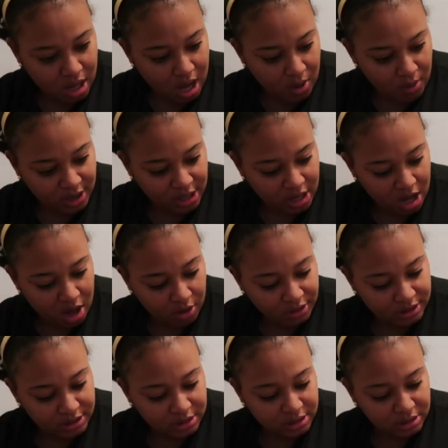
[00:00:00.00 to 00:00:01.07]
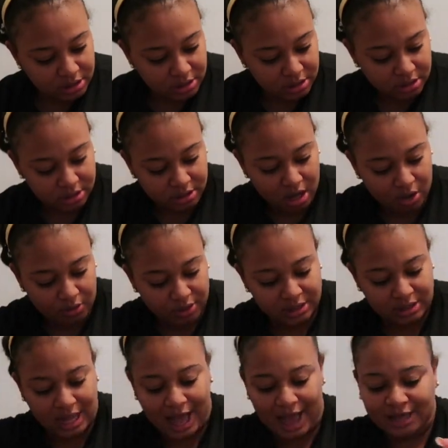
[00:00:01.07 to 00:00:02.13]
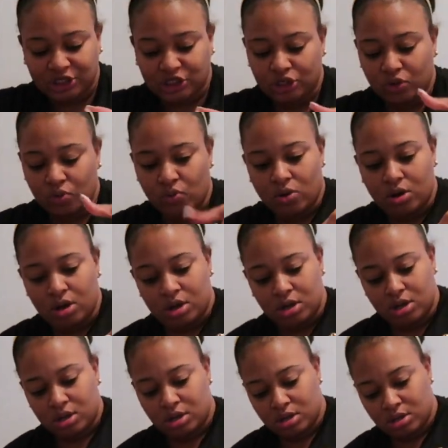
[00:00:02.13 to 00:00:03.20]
I wonder how this will actually work.